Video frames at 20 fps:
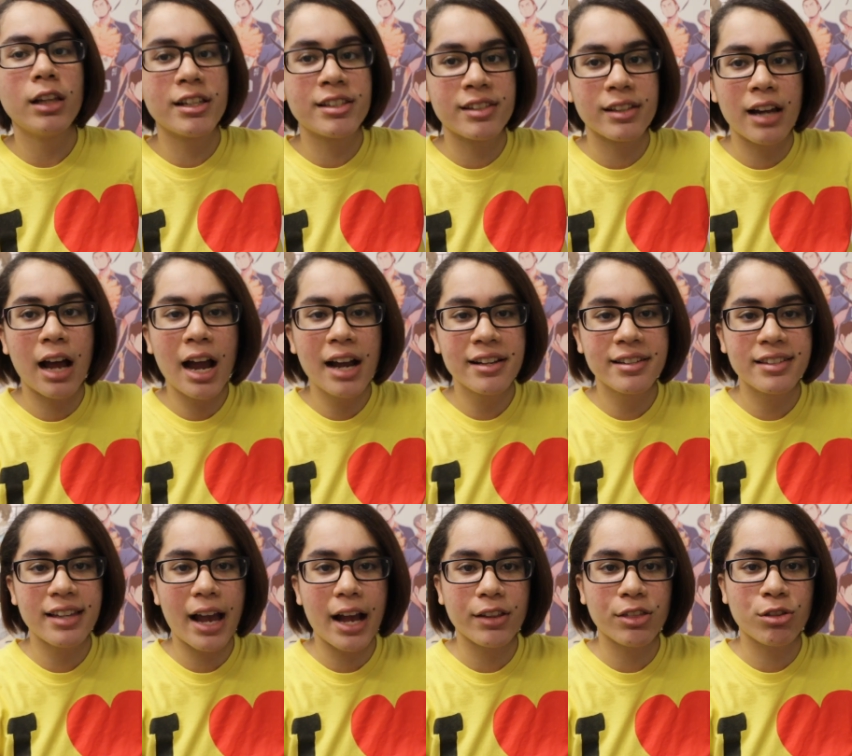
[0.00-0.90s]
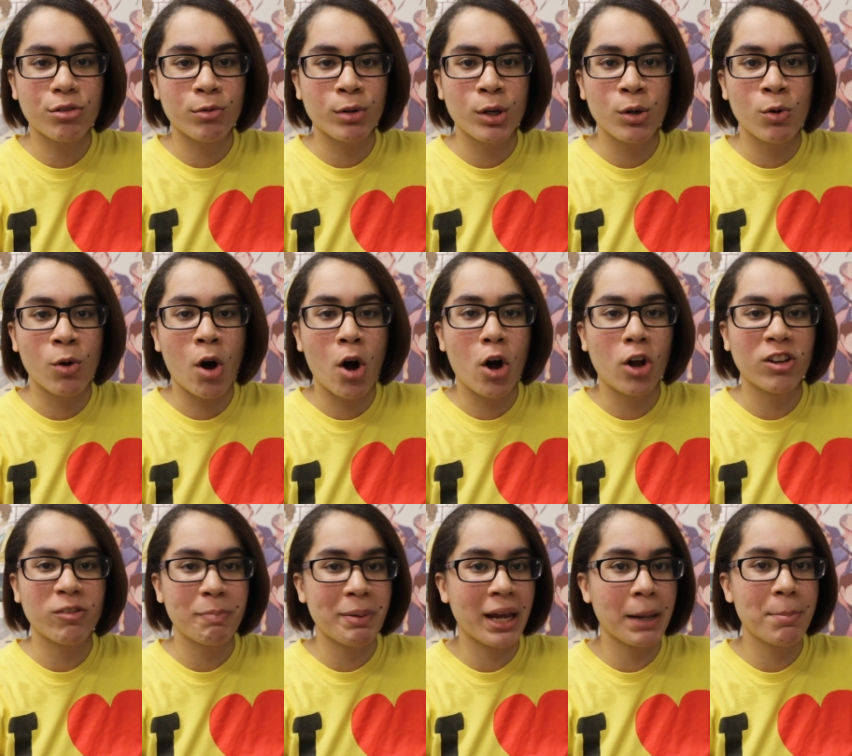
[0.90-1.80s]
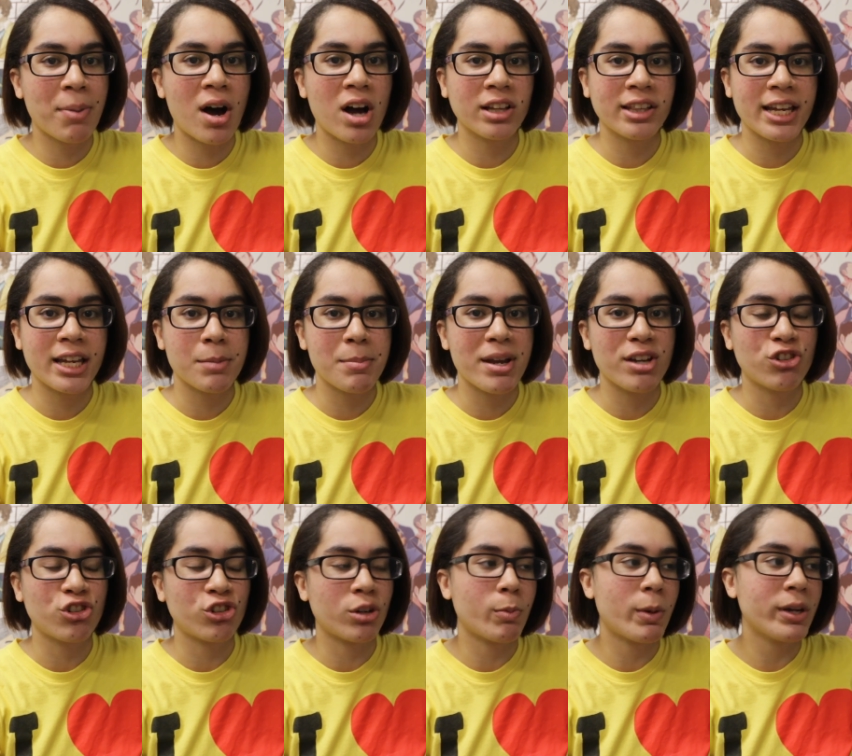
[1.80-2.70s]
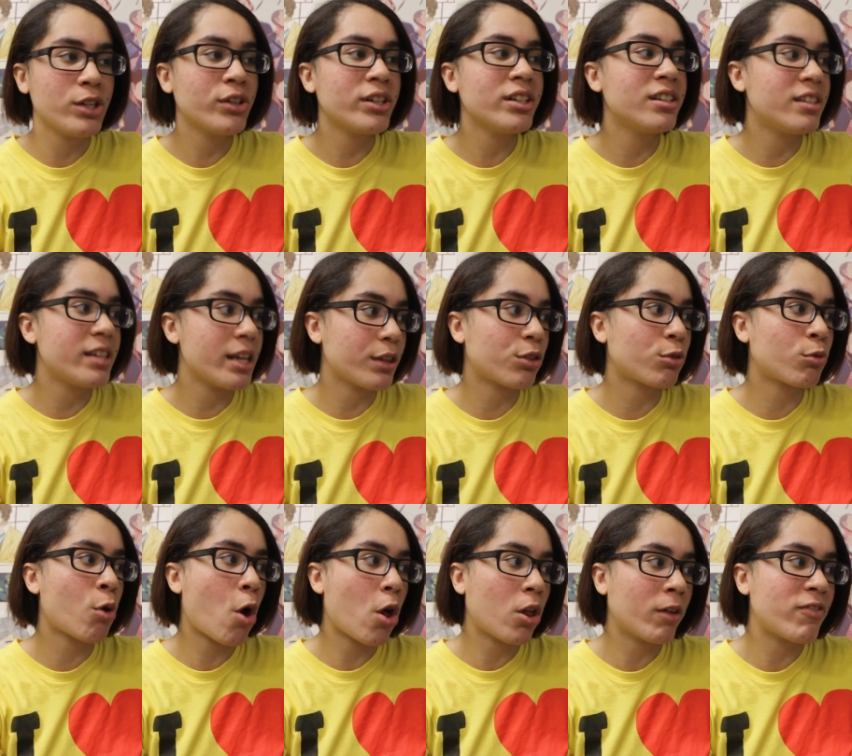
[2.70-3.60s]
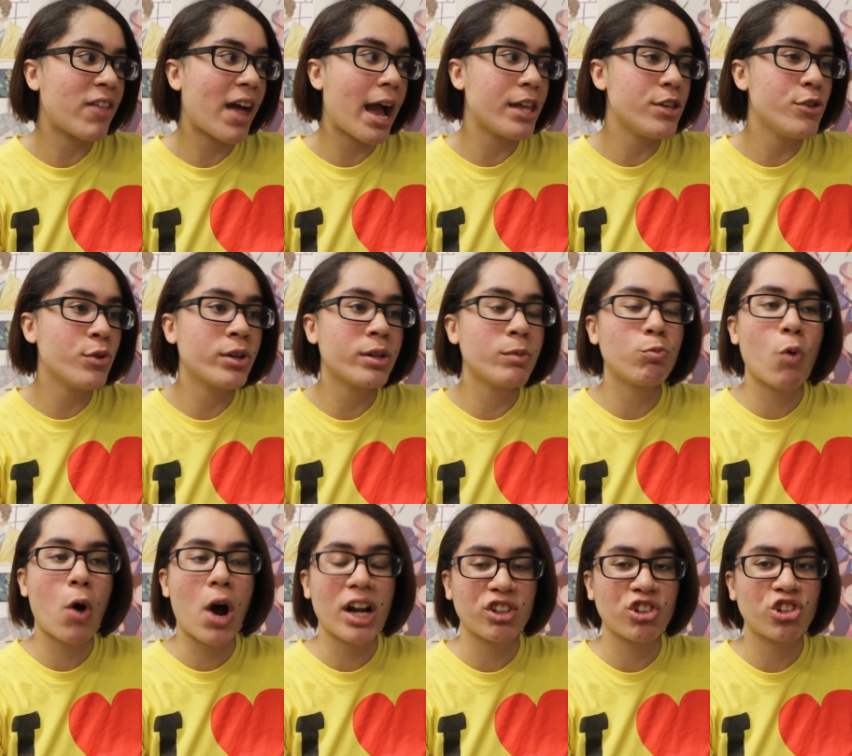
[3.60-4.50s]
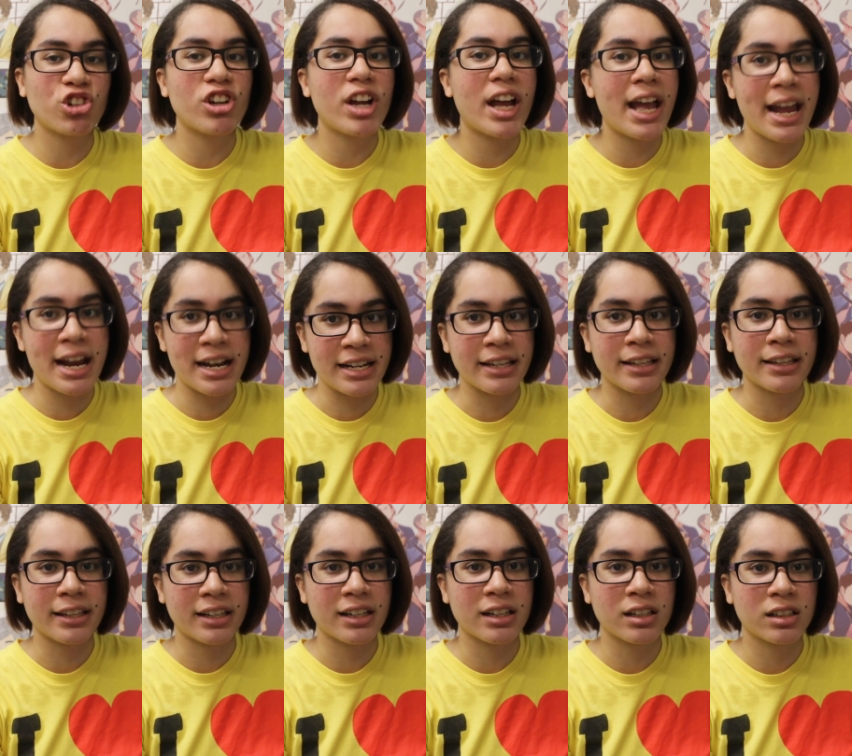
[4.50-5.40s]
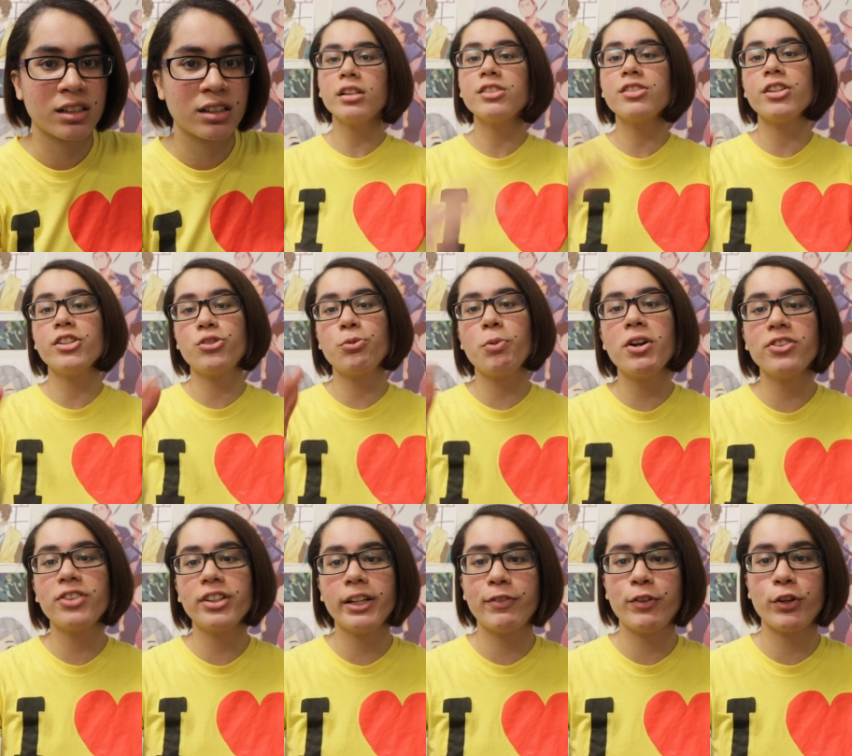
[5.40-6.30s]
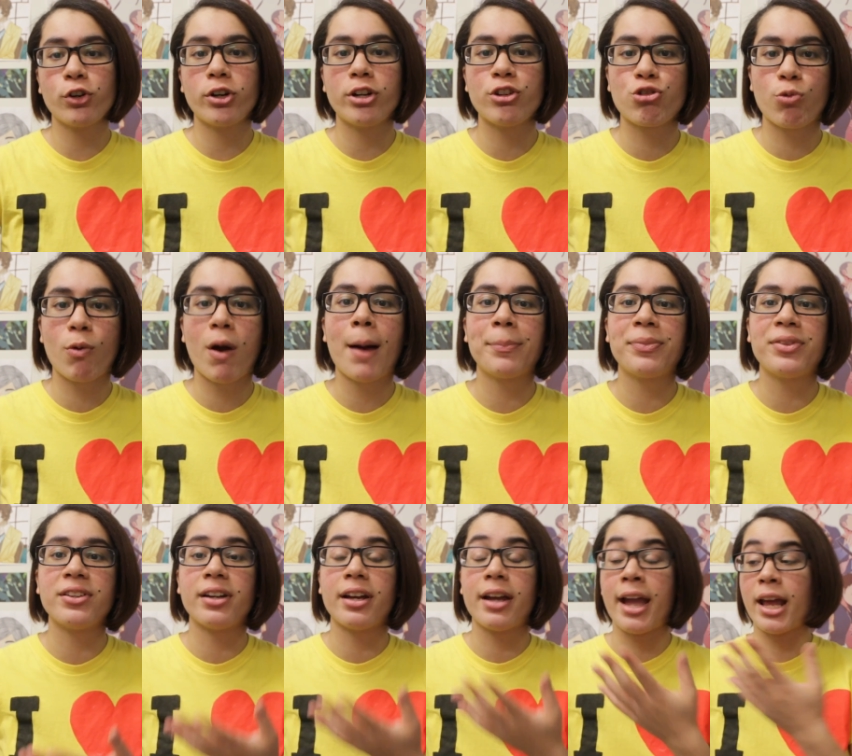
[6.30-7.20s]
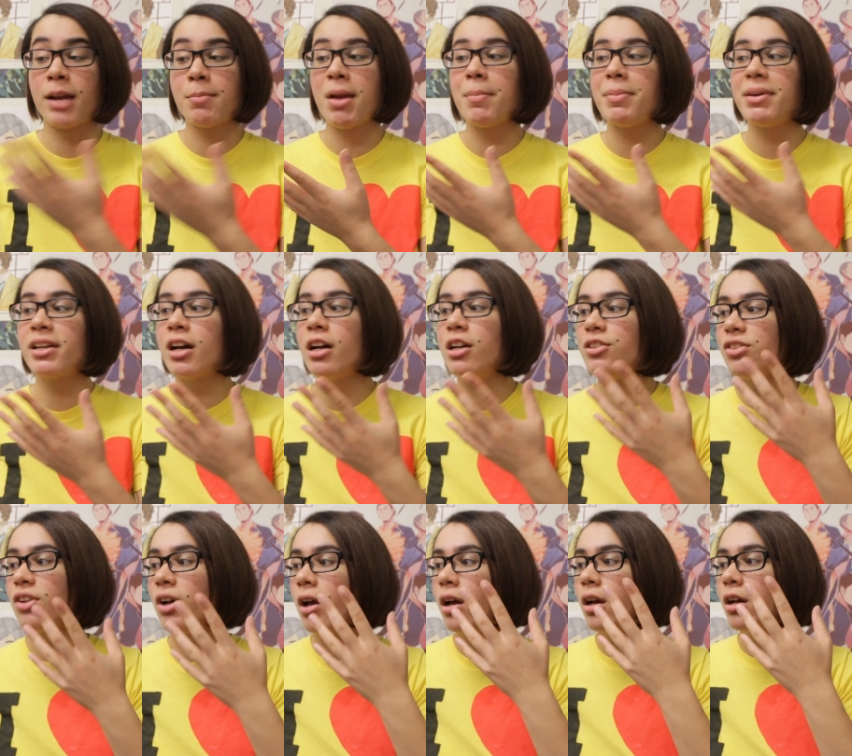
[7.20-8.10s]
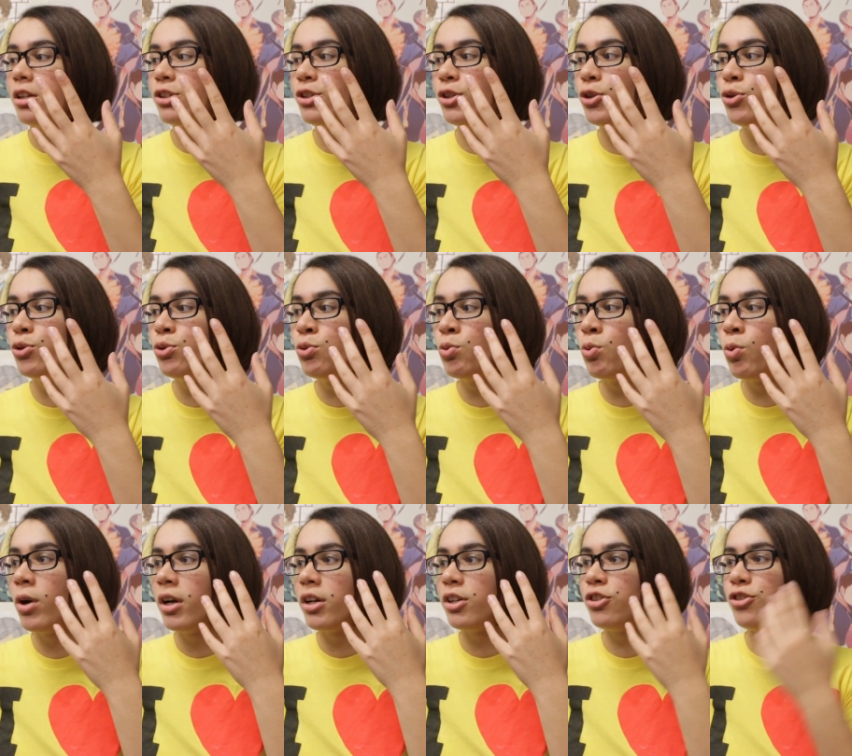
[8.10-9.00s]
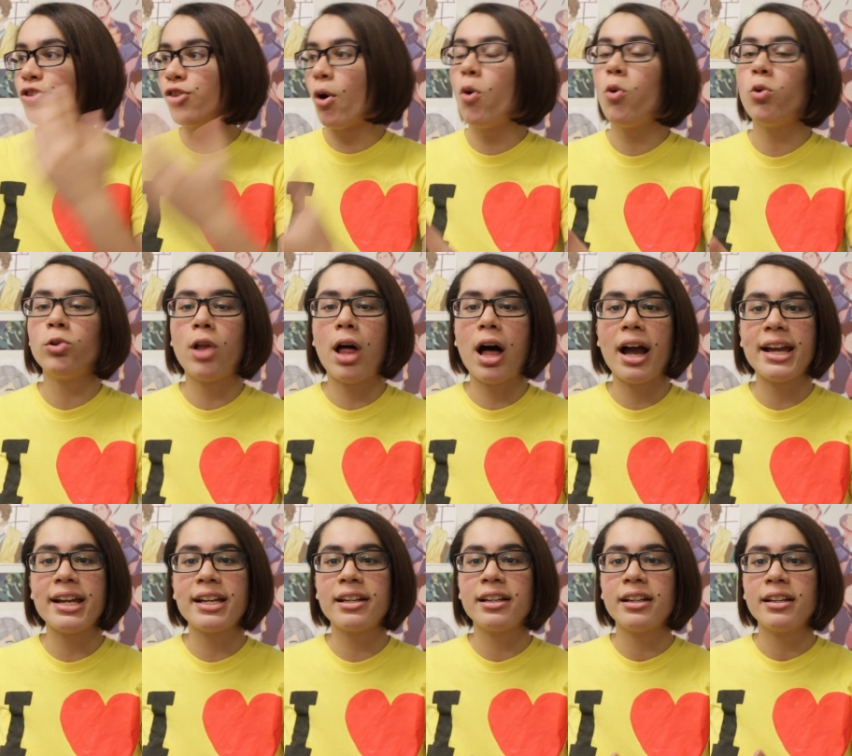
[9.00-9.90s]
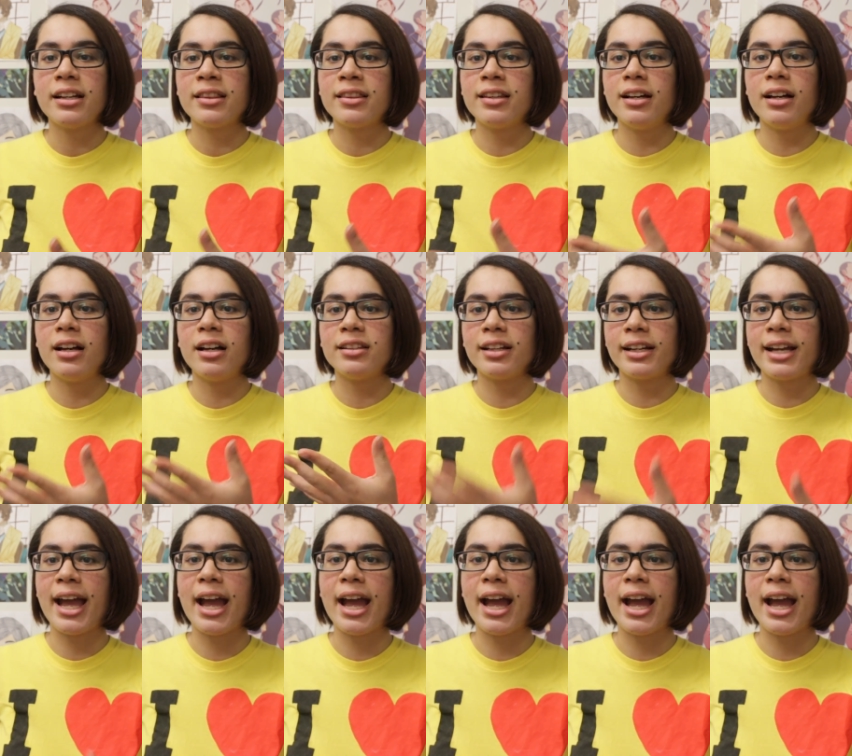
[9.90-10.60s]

Listen, I sat through all of Ping Pong the animation, and when you can sit through all of that, you can watch anything. So it's one thing if you're gonna drop the anime because you don't like the, the